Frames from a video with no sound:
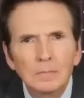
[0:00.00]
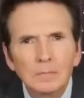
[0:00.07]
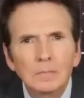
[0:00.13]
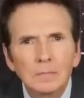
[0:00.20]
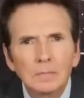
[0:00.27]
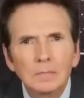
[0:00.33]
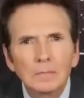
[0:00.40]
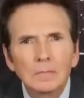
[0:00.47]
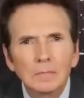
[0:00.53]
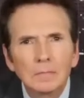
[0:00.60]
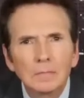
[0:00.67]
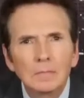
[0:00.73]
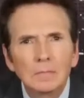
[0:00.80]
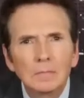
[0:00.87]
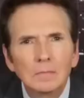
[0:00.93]

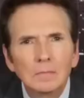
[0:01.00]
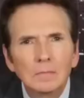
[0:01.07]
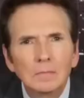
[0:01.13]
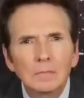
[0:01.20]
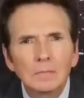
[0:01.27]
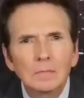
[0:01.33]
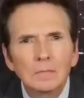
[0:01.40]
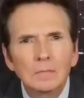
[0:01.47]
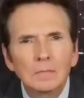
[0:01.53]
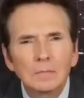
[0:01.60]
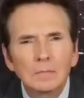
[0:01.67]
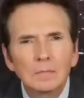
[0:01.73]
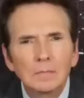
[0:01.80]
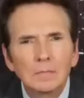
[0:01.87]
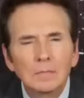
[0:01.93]

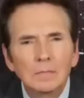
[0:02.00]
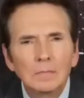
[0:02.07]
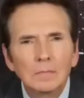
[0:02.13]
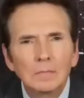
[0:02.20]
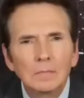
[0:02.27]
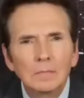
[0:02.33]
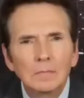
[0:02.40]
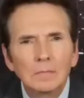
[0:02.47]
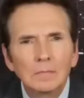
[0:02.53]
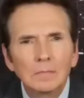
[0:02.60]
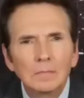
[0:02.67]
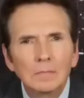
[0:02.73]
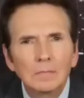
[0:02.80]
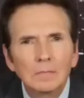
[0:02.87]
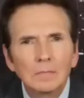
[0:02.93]

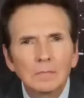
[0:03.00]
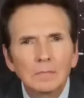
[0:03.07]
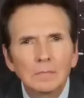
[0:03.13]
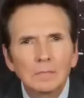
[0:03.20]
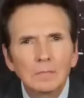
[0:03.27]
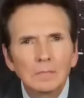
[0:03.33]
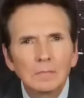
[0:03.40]
No words are spoken by the person on screen.